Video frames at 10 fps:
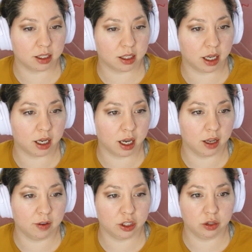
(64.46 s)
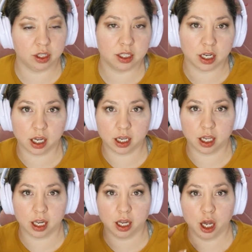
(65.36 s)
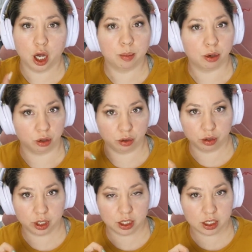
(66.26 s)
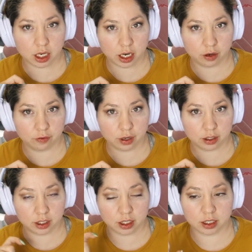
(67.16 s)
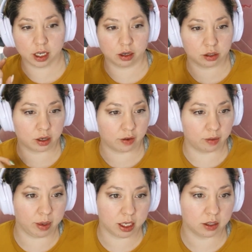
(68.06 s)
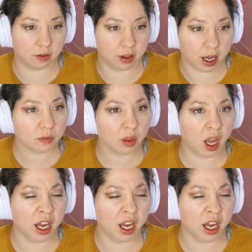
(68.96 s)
Like I even do these tiny like Polaroid style felties. I also have a base for that.